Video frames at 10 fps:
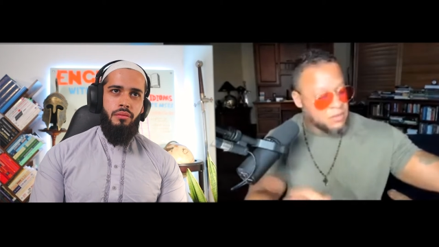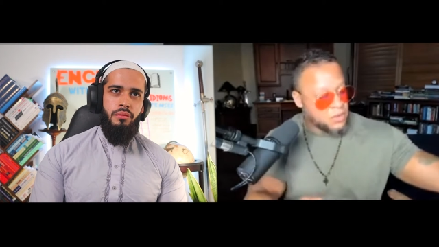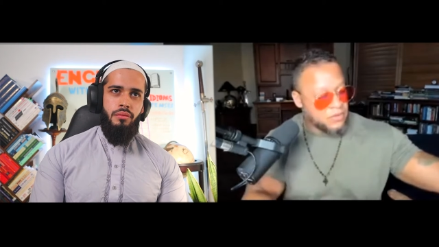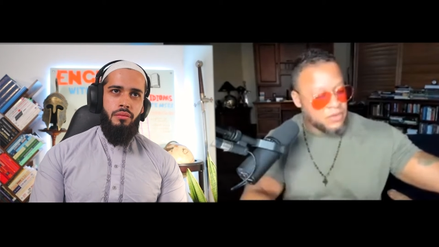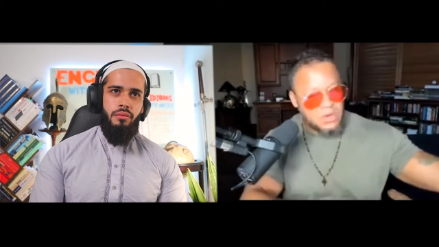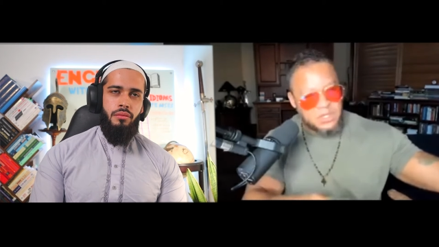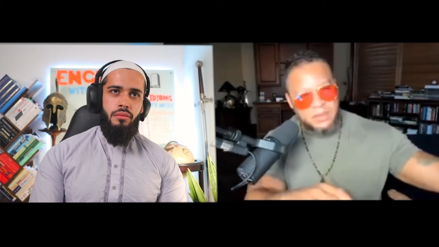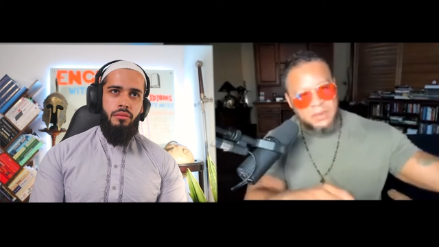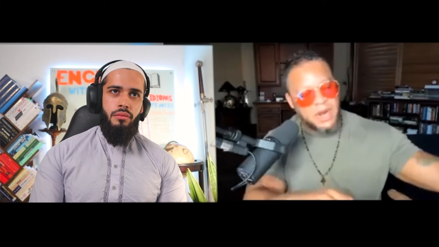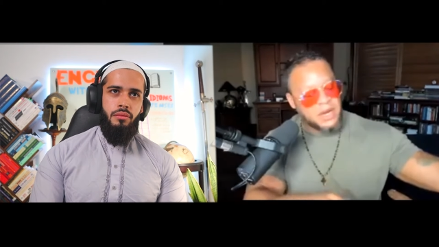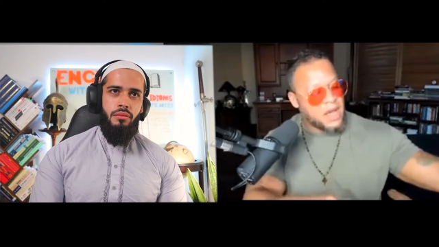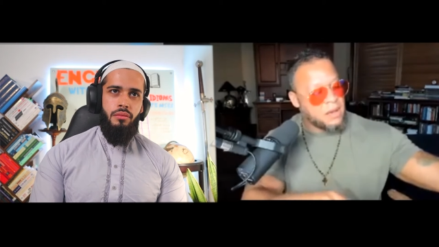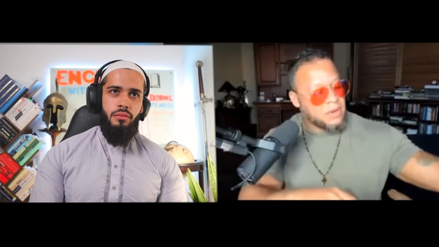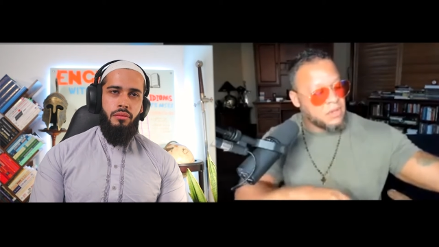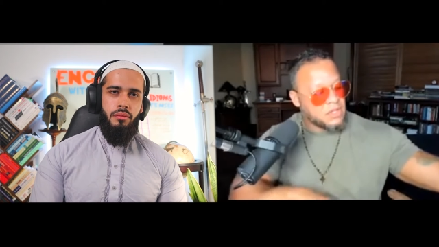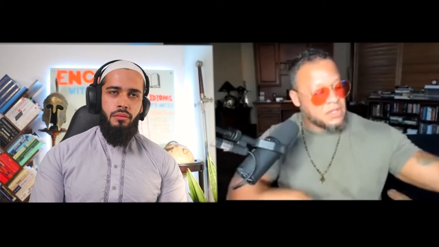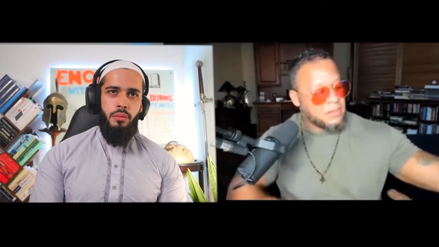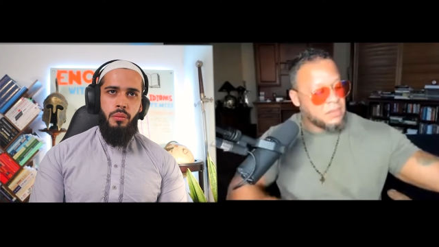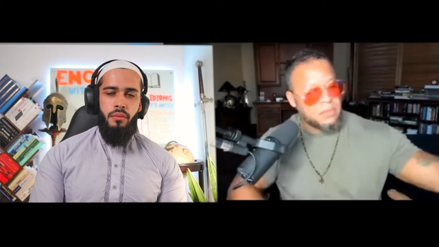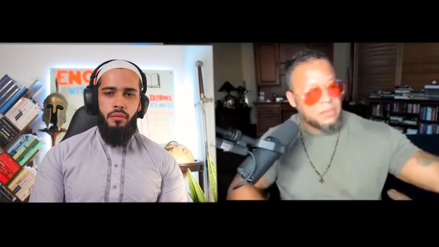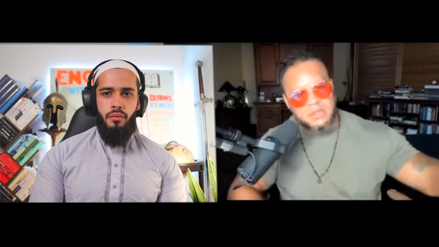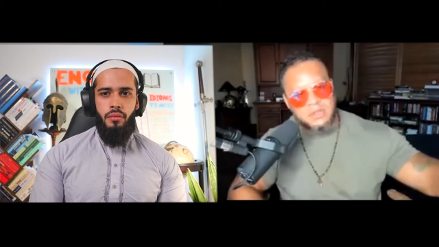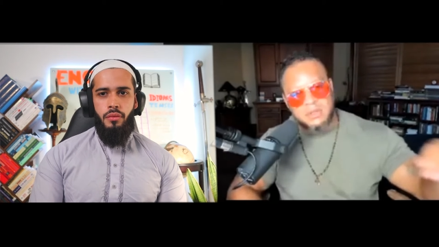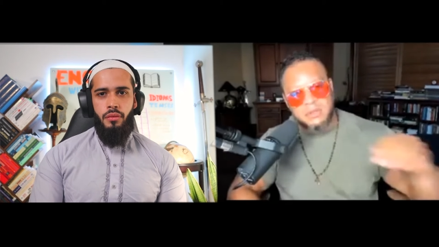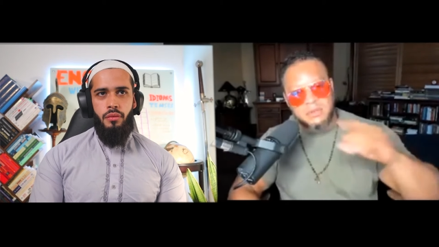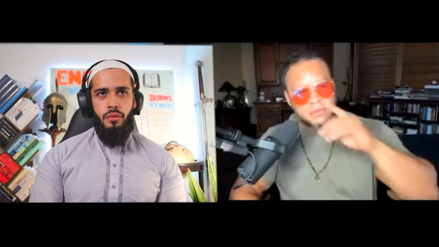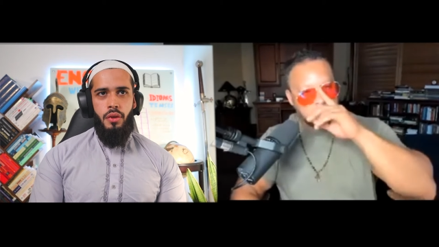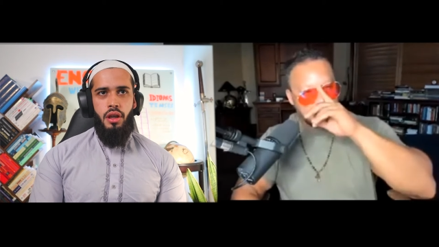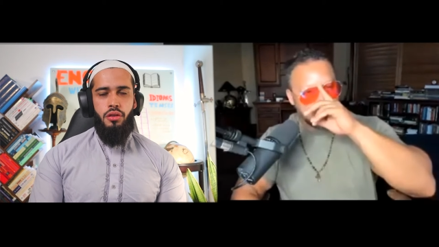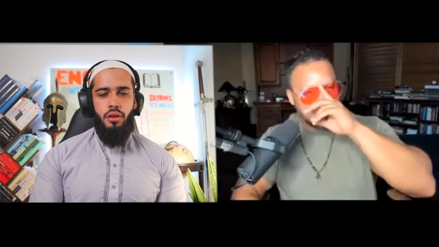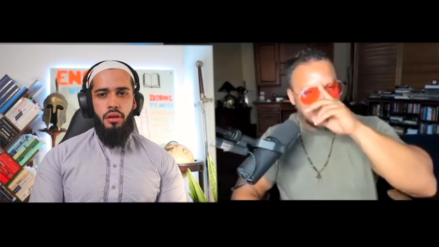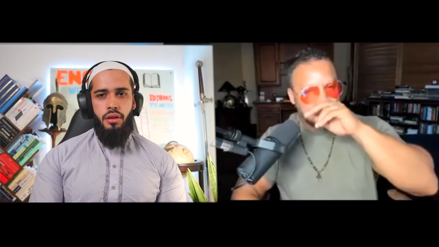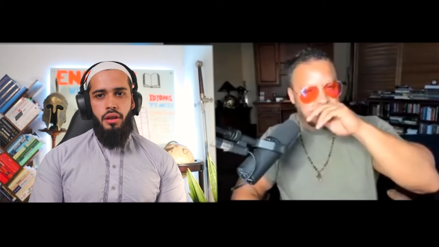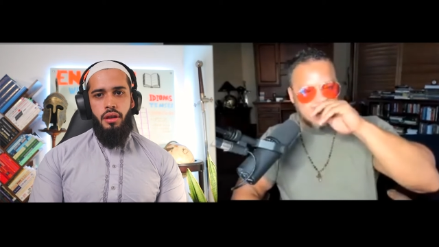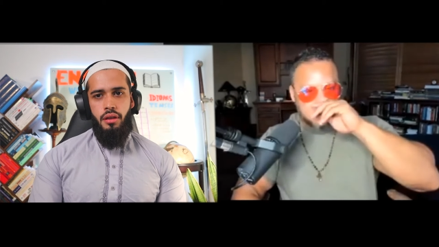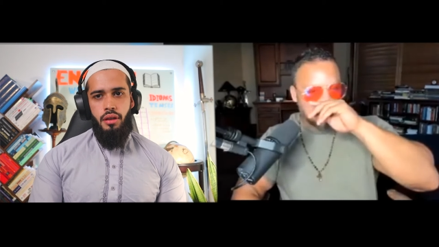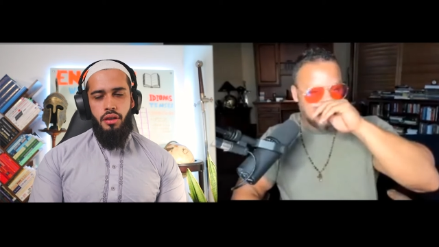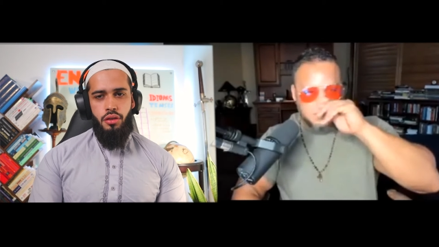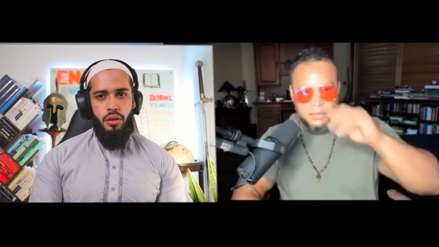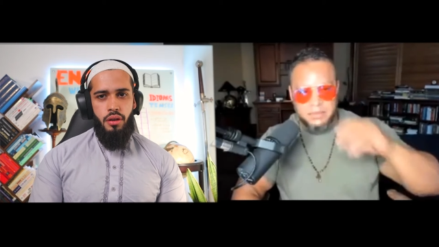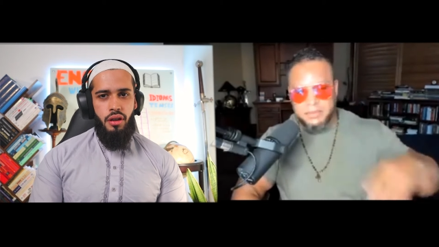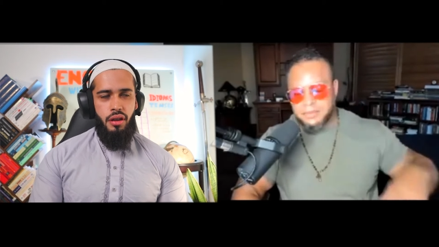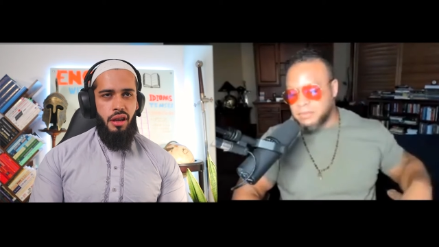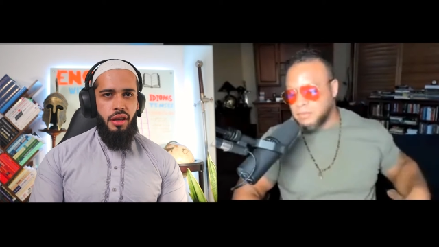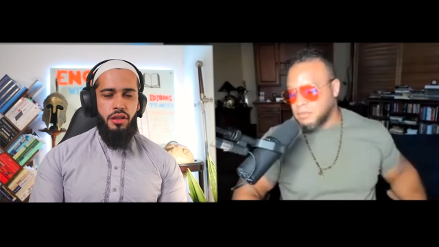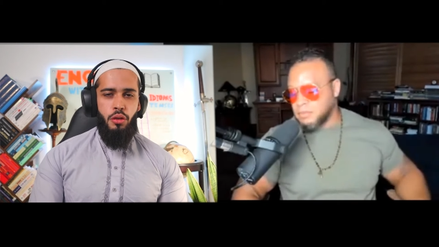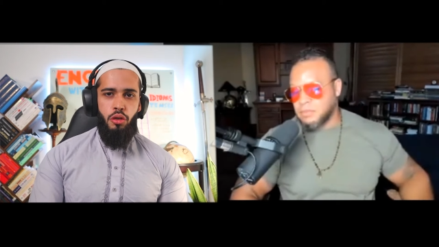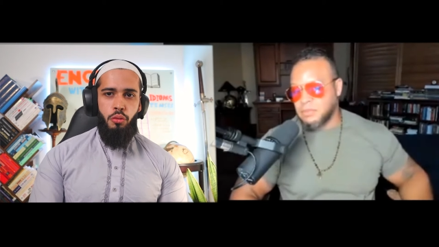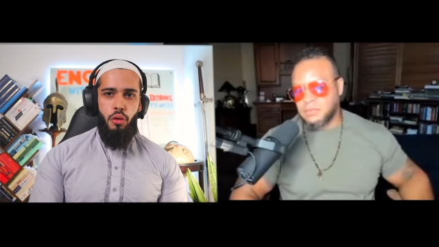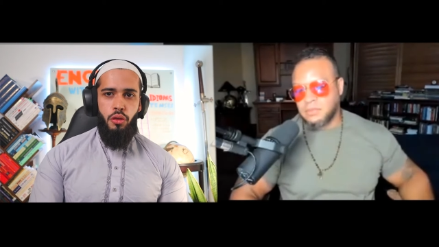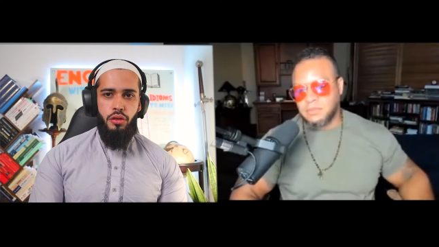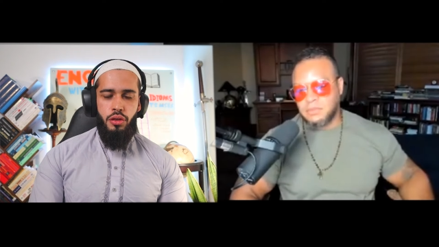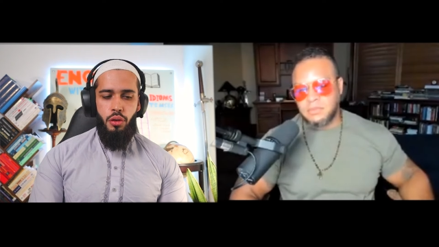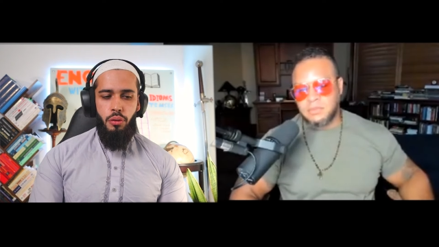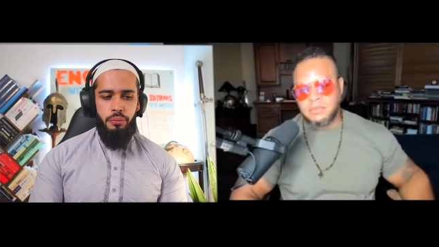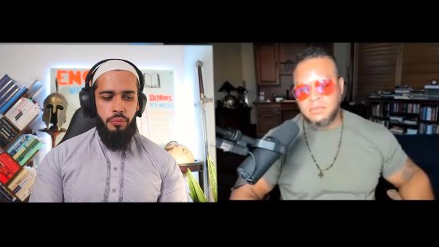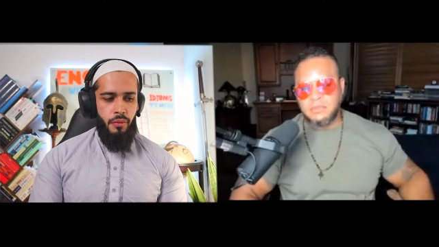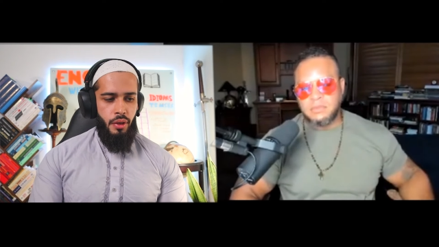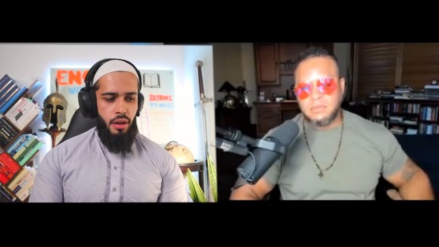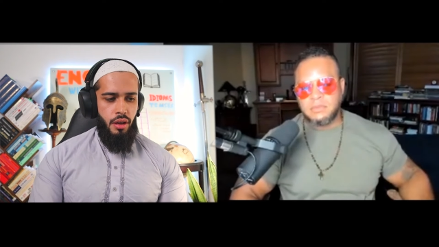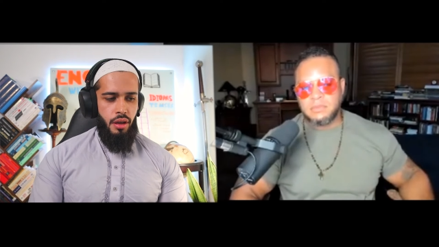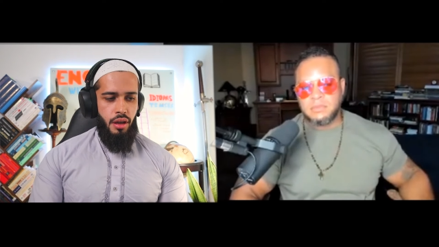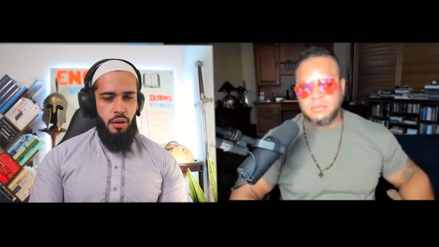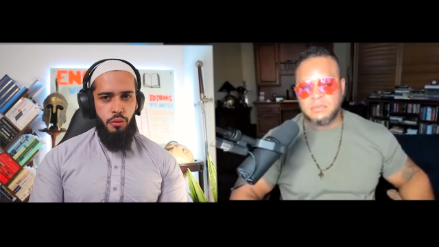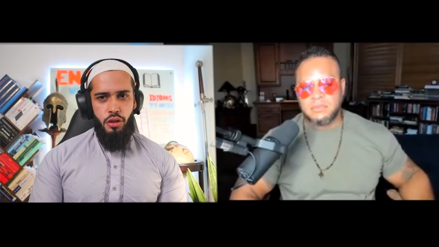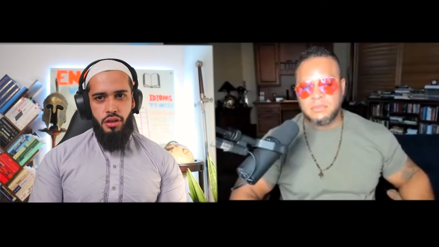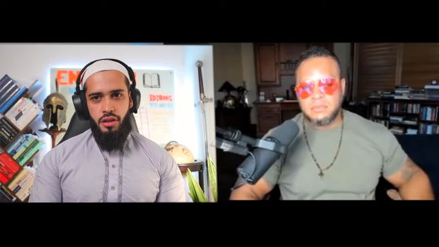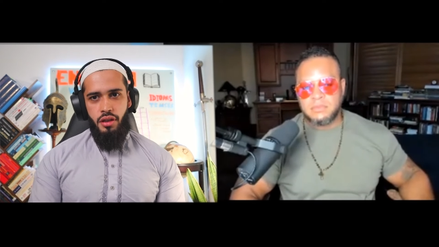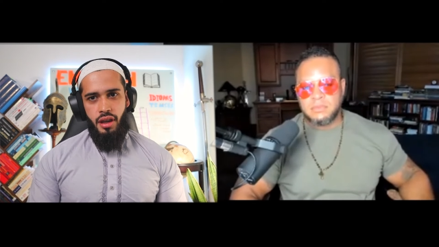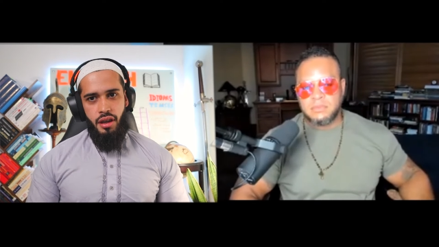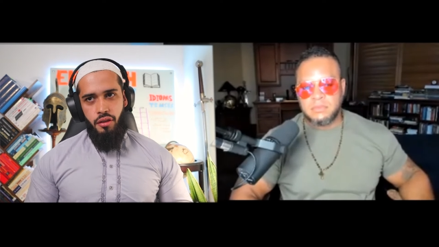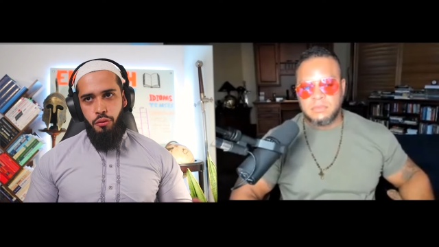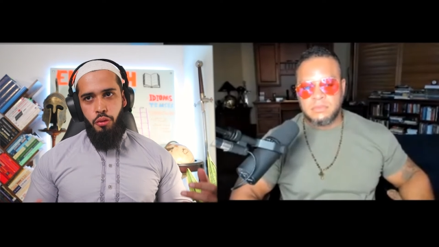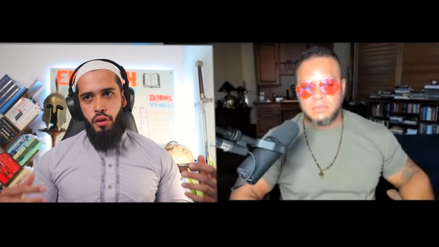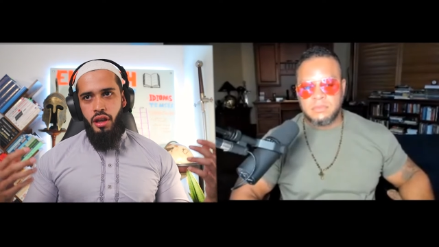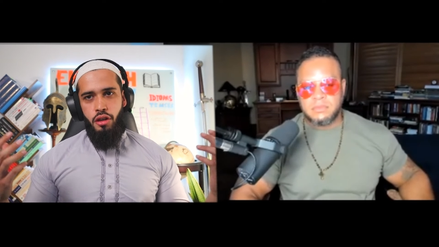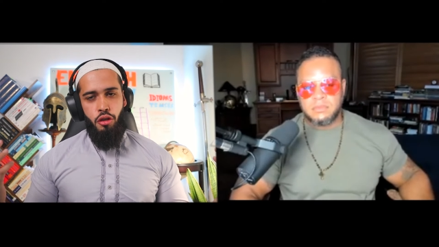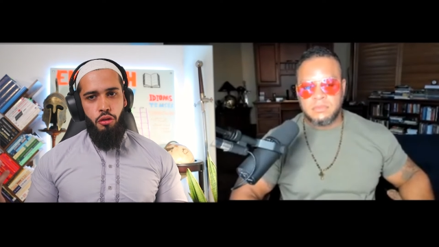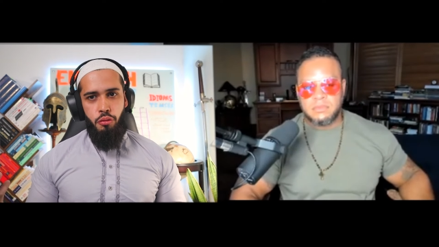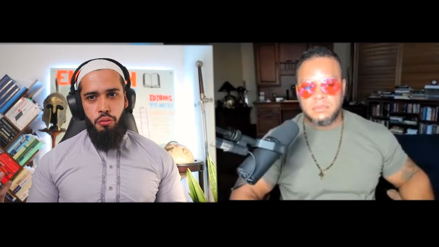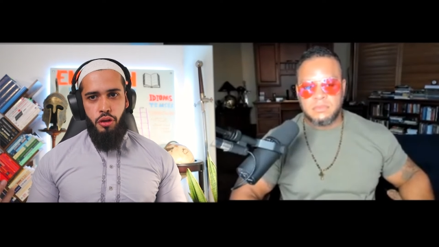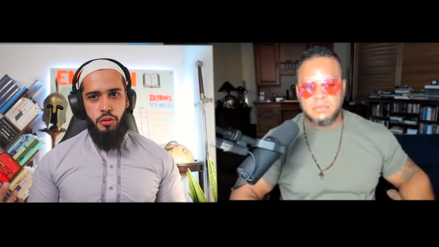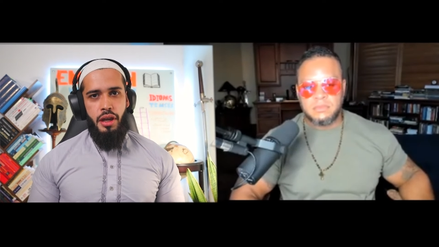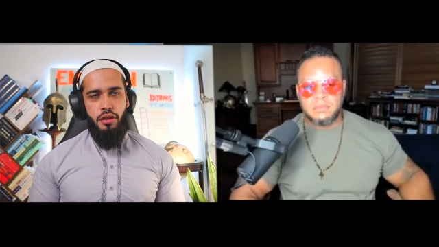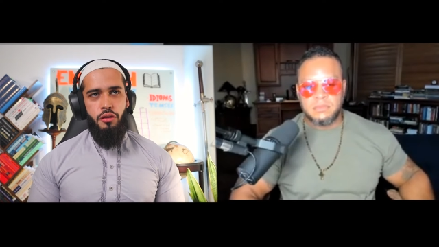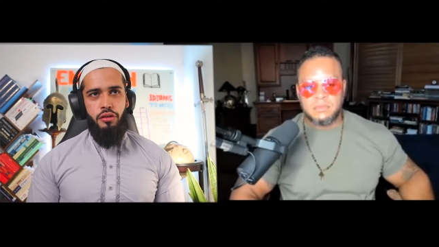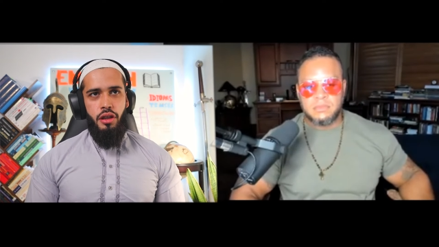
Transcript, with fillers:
Speaker 1: me whatever you want to tell me right now, but you can send me the book too.
Speaker 2: Yeah, sure. Yeah, sure. Uh, I guess I'll do both. So, um, just to kind of put it into perspective,